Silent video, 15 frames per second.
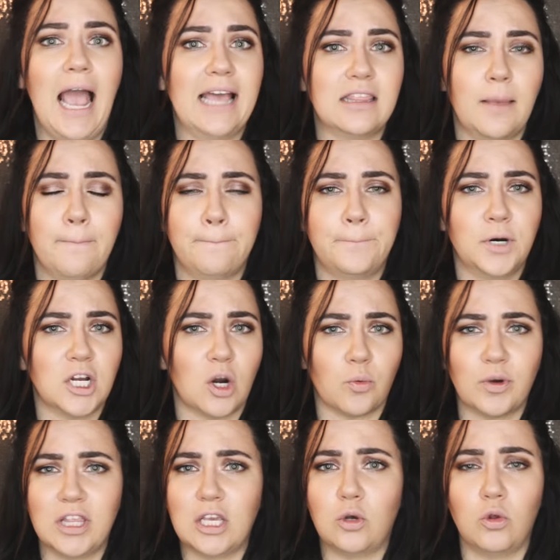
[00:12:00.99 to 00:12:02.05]
and then put a
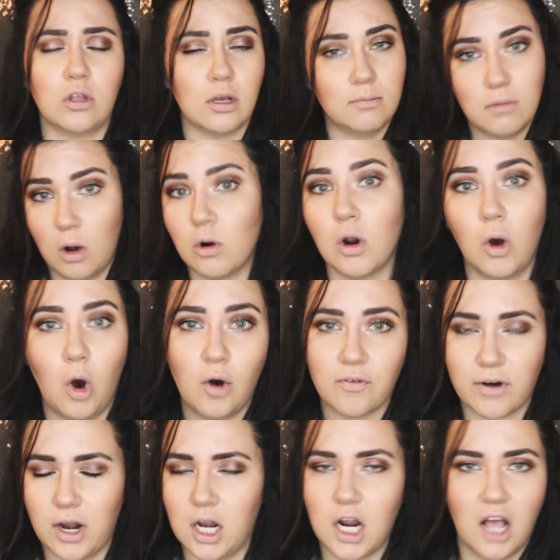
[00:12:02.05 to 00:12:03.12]
really cool kimono
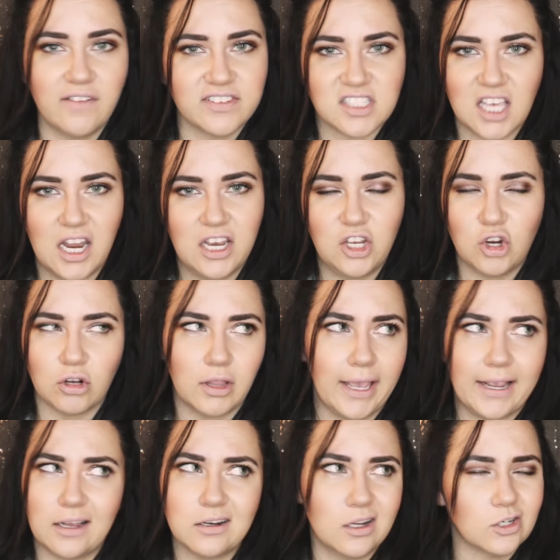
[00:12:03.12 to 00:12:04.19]
over it, and all of a sudden you're
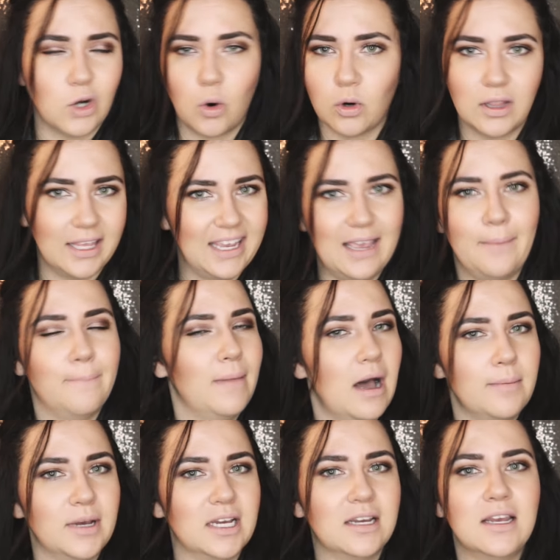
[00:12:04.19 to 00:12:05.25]
like a totally hip
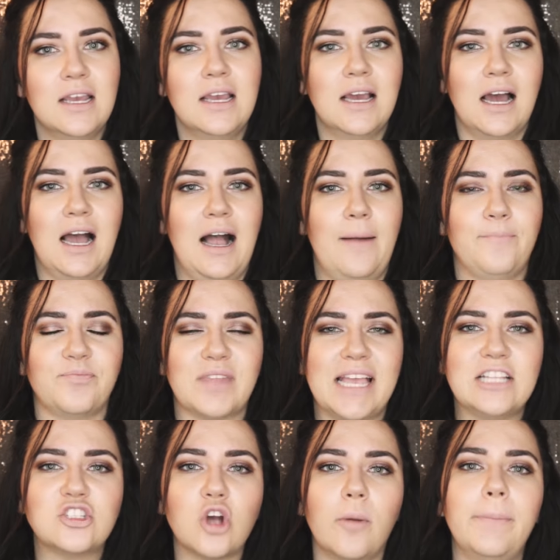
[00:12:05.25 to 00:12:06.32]
mama.
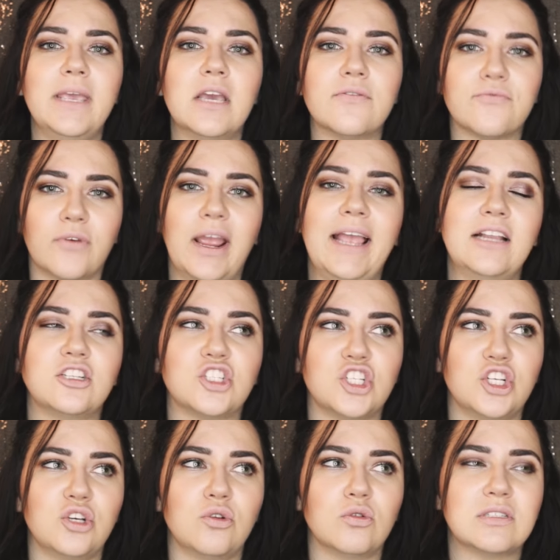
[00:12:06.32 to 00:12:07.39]
And don't be afraid
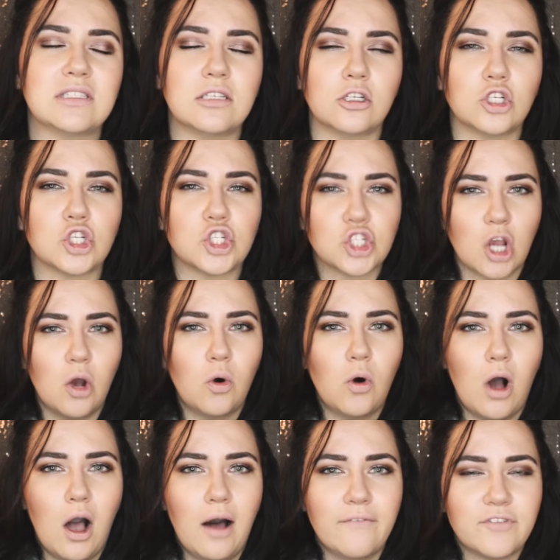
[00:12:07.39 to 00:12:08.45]
to still show
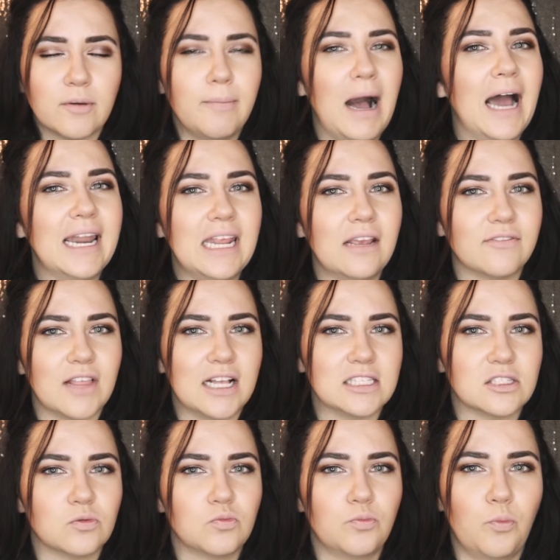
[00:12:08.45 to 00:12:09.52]
off your body if
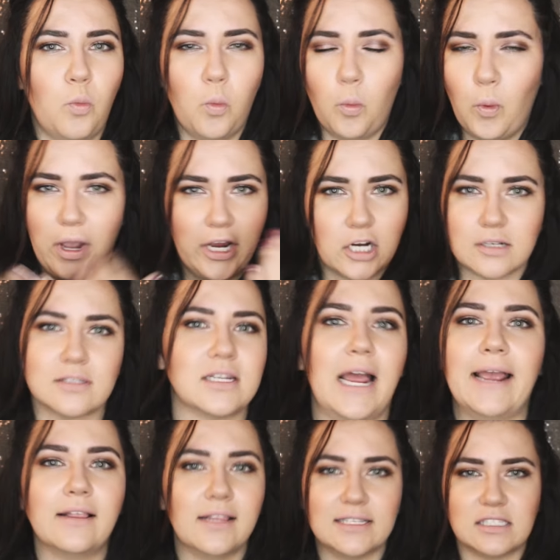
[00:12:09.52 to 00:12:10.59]
that's what your
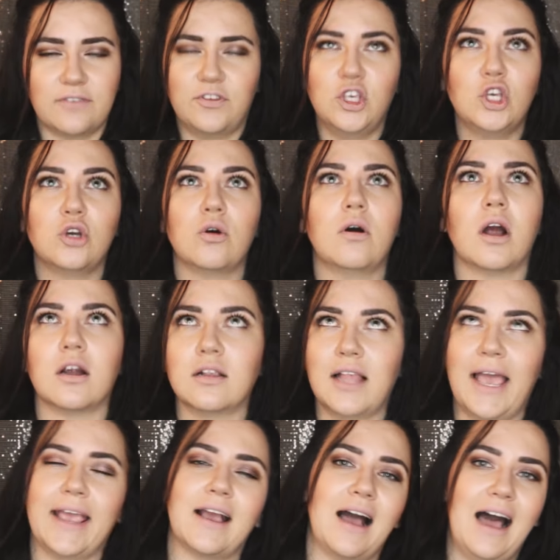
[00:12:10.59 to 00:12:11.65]
style is. If you are
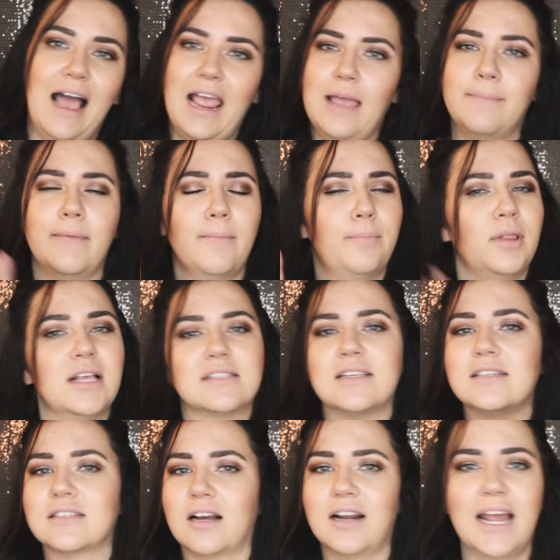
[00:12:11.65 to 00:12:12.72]
like, I am a plus
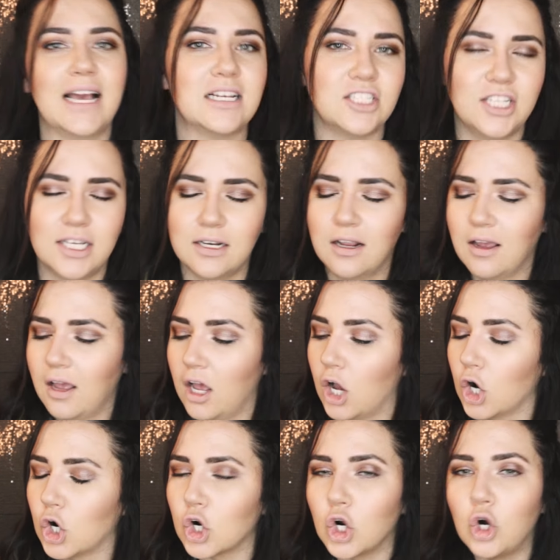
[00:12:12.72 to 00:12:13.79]
size Kardashian,
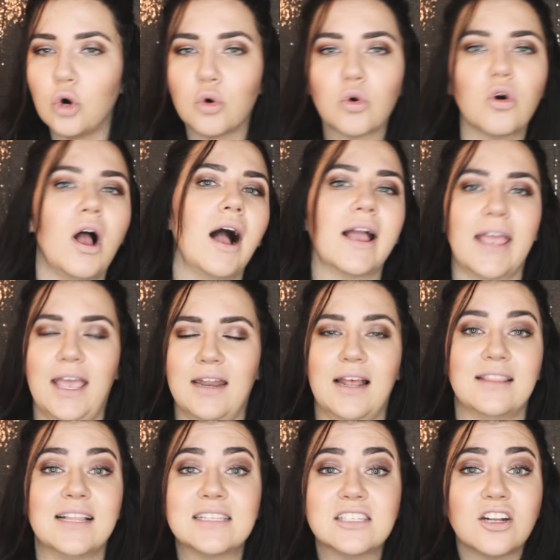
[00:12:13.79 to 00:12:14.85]
girl, rock it.
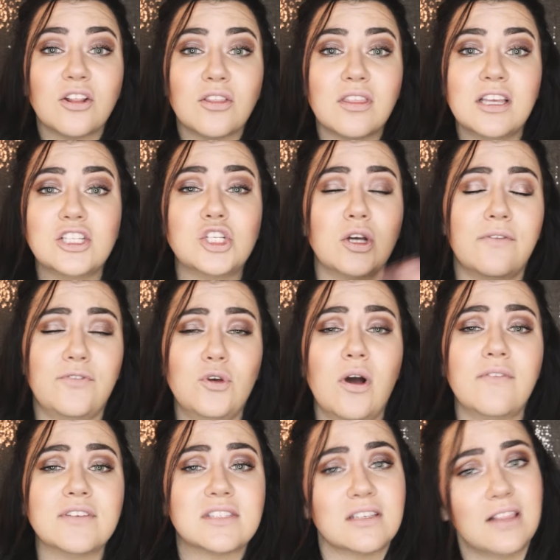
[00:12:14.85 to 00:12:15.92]
And that's another thing too. If you
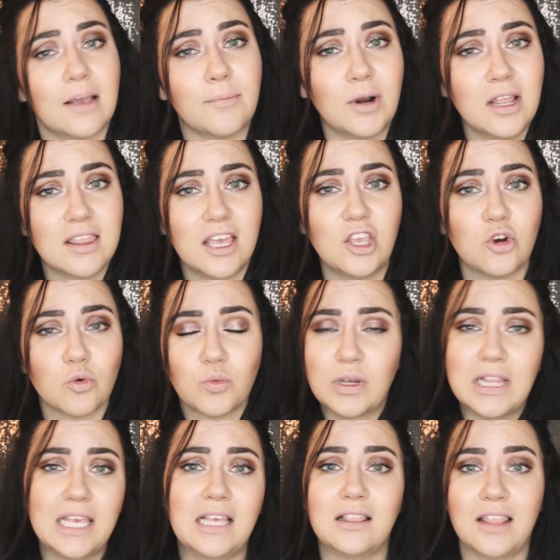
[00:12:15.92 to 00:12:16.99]
have a celebrity that you're
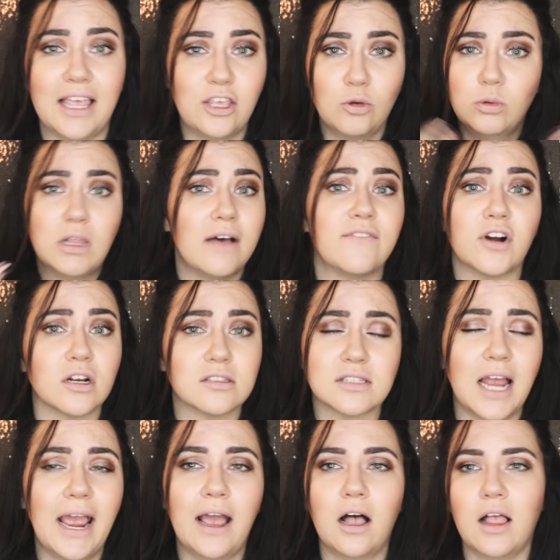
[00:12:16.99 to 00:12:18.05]
really like, you love her
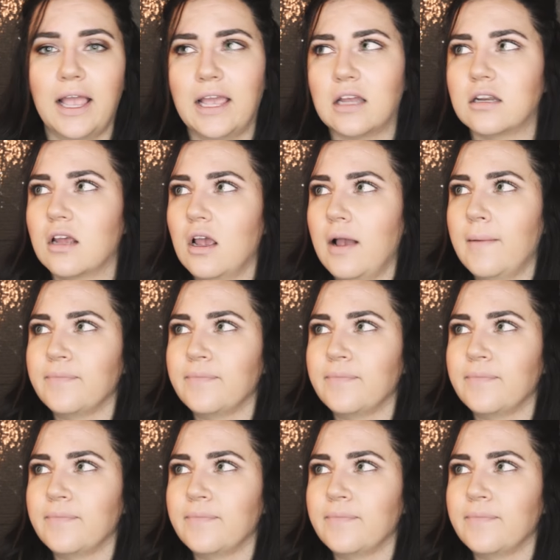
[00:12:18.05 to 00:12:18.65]
style and